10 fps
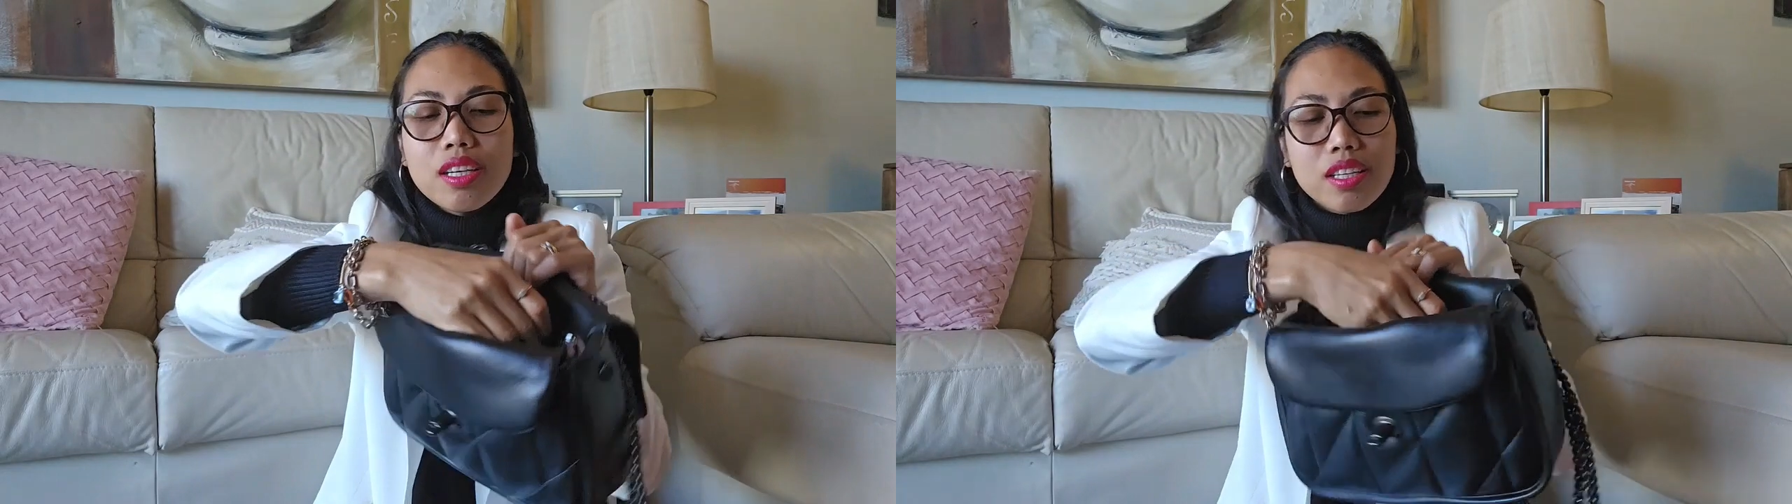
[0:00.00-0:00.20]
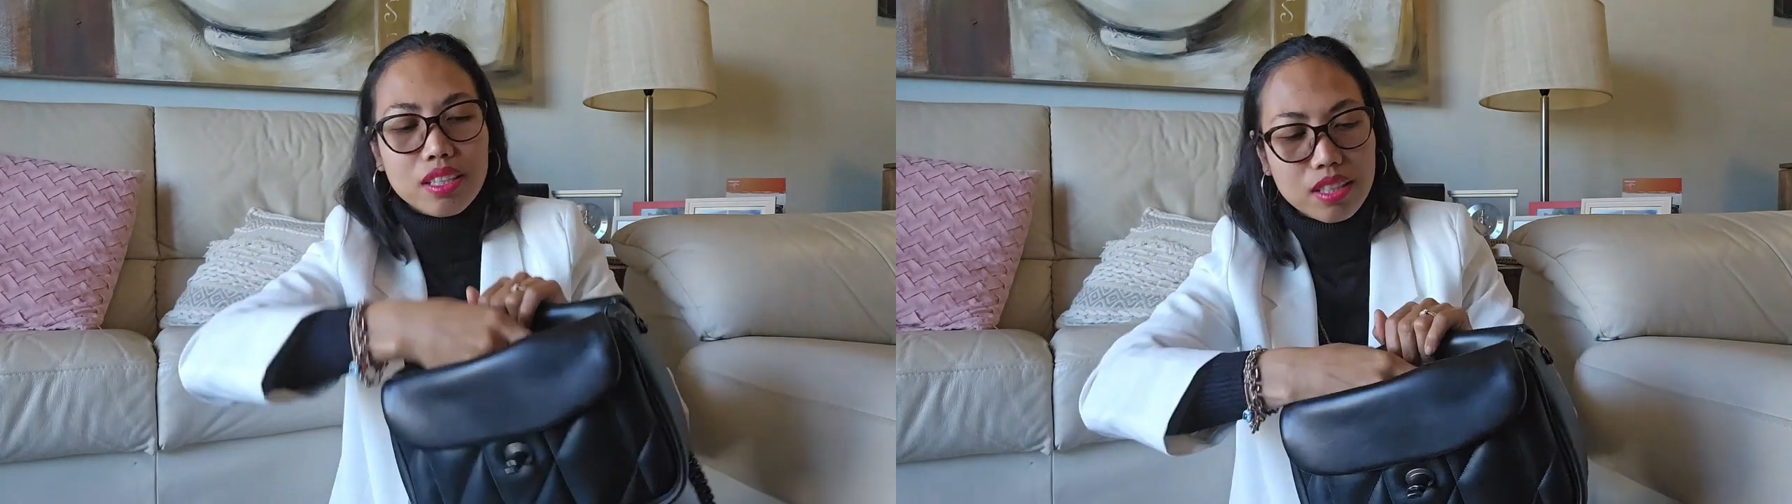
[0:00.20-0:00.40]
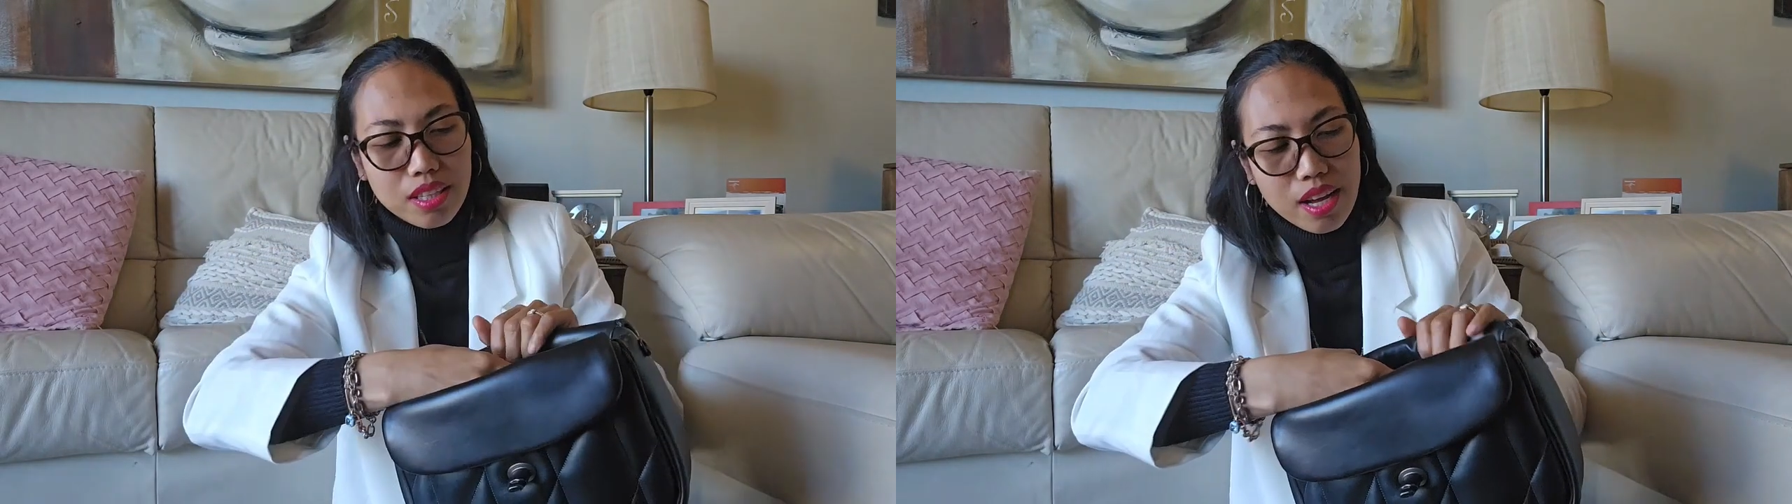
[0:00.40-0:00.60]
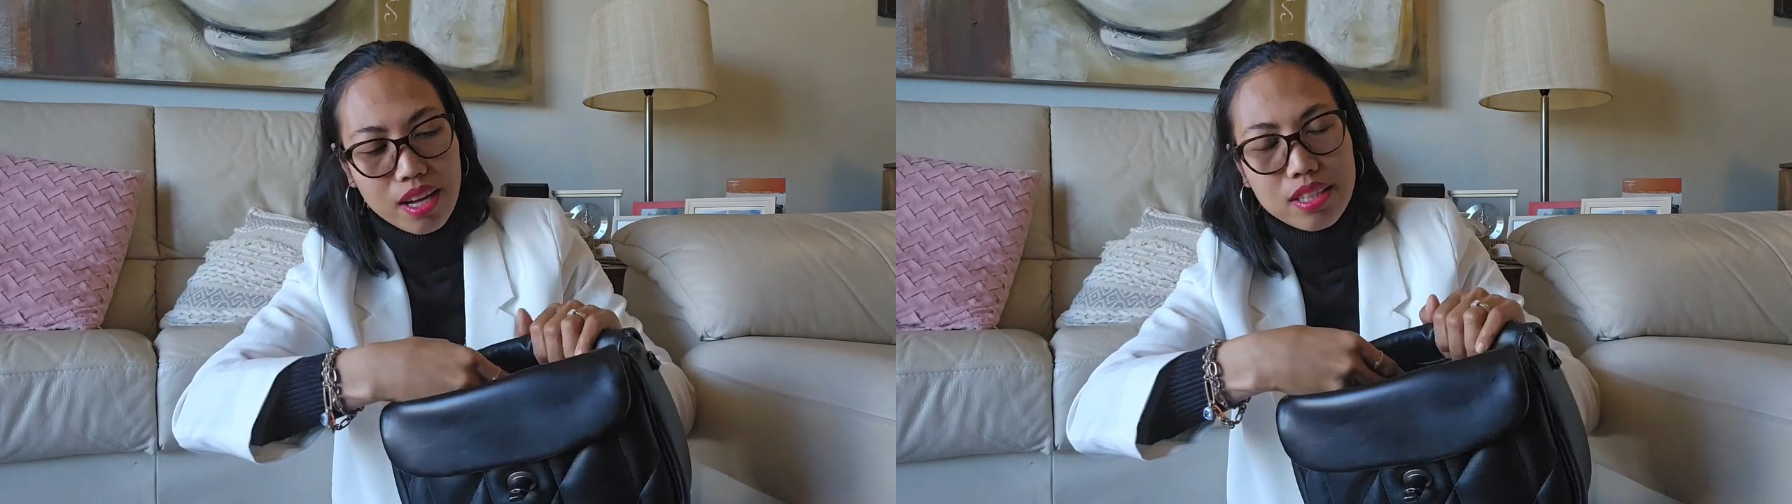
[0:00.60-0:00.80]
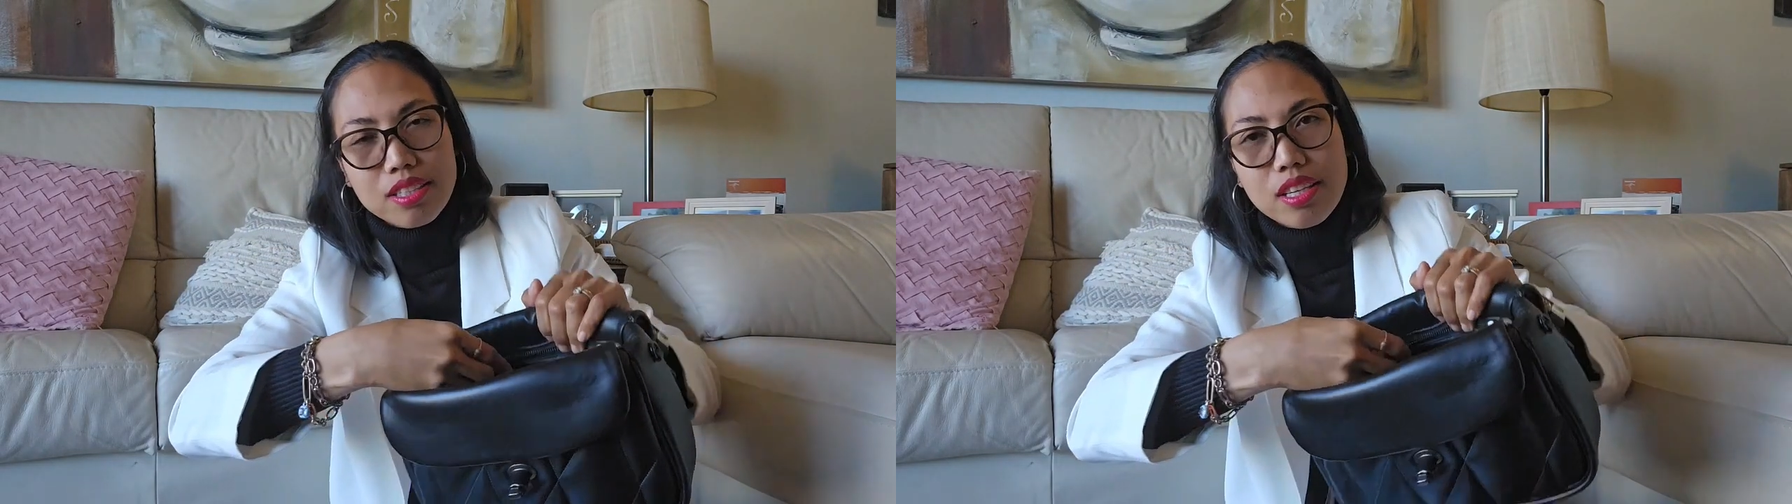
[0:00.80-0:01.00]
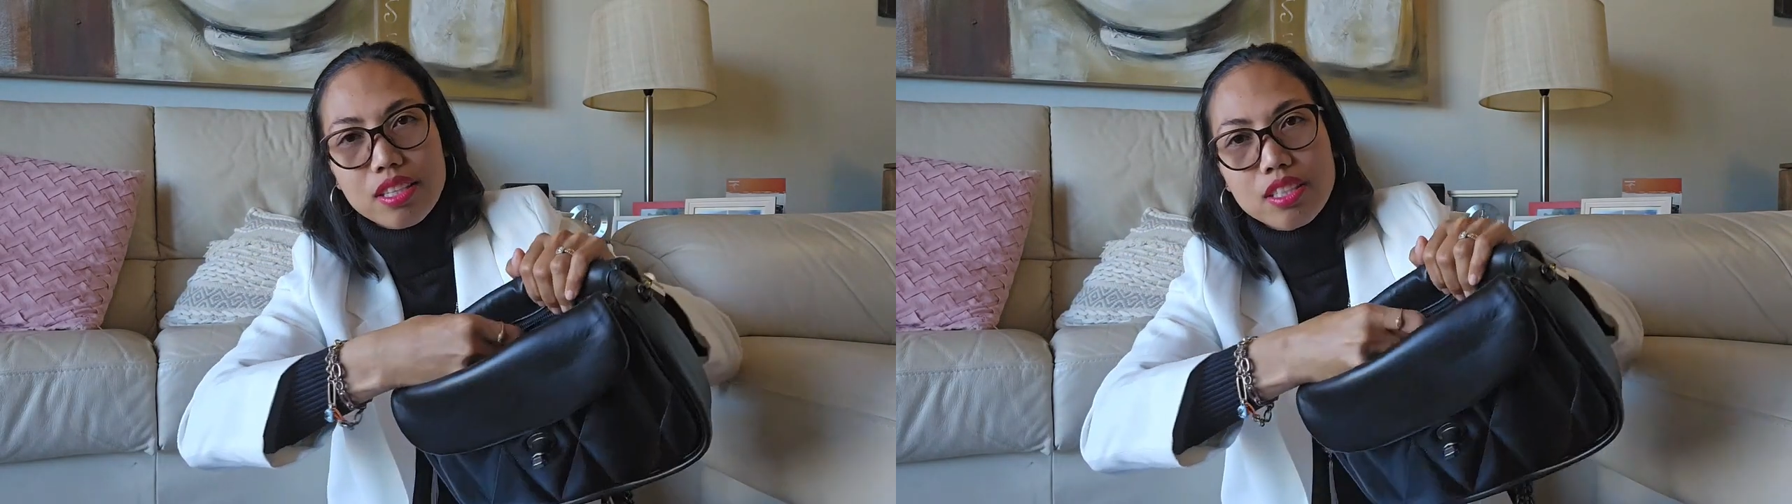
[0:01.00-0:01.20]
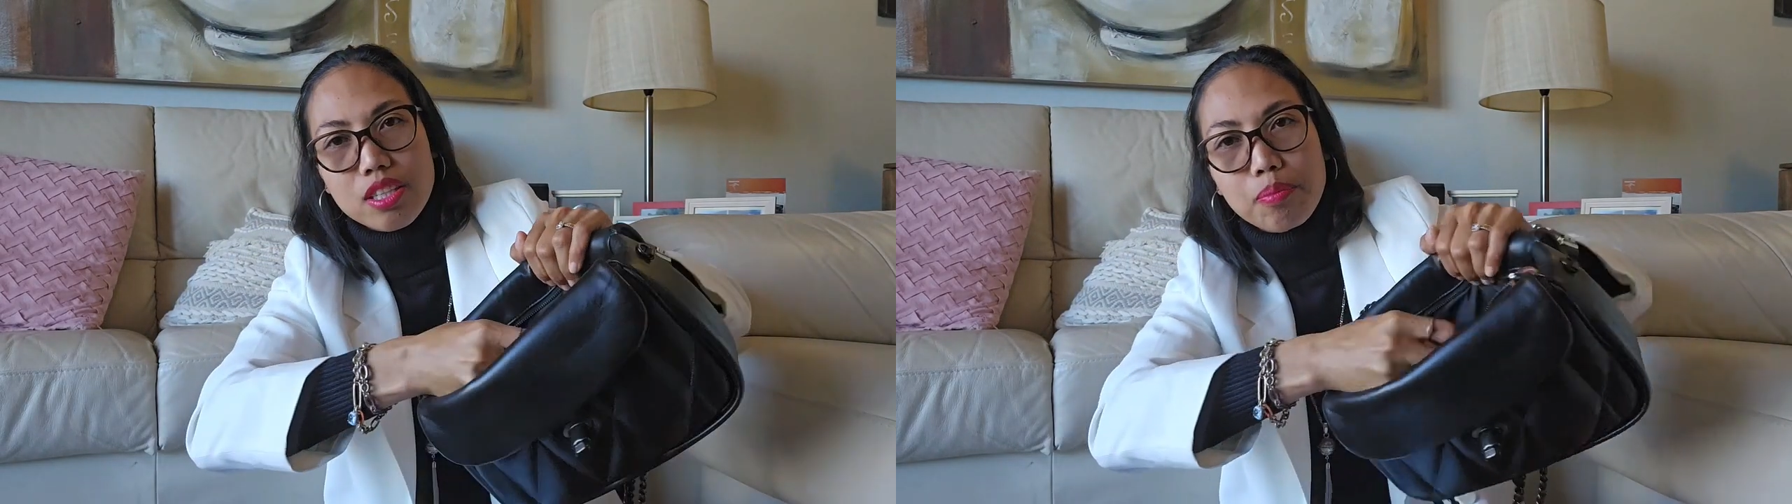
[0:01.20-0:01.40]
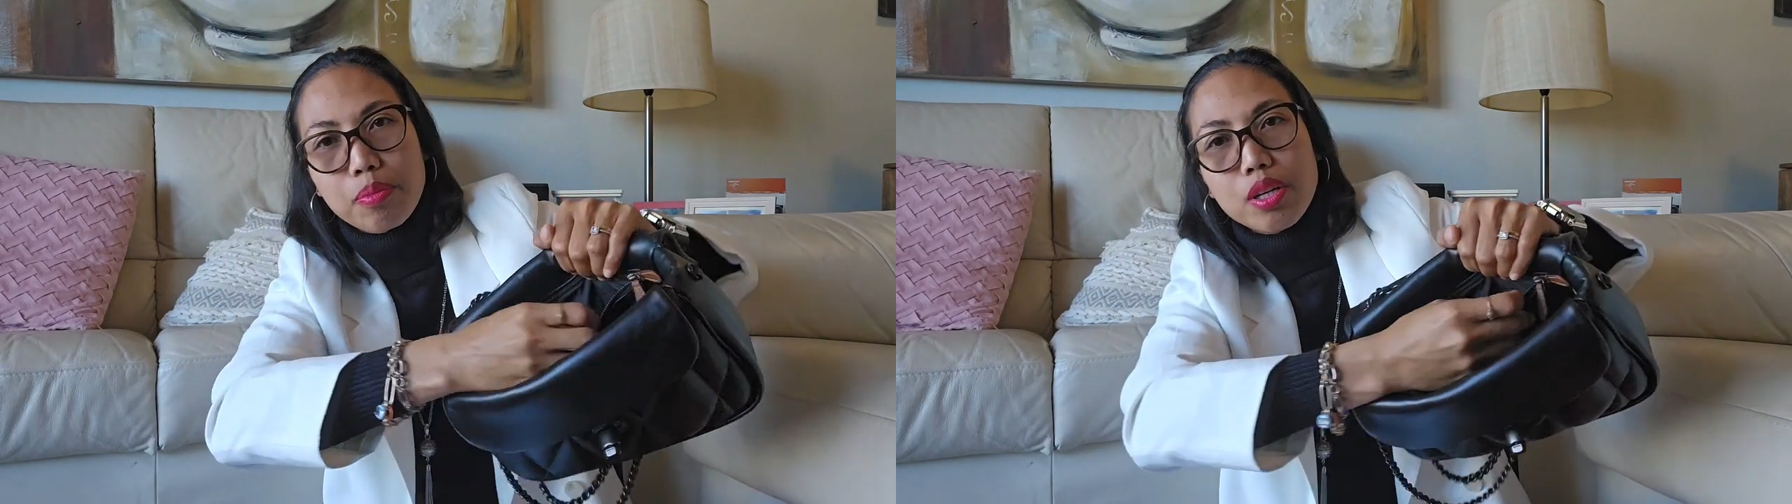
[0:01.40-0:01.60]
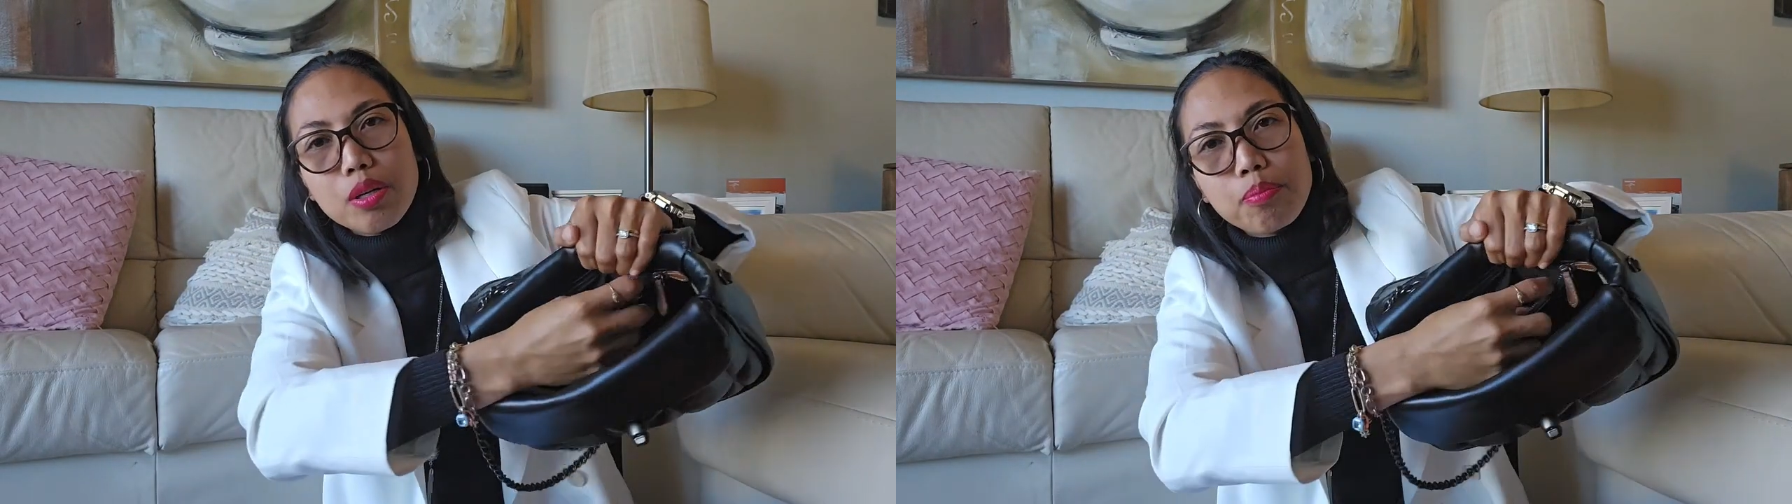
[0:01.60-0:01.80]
and it has a zipper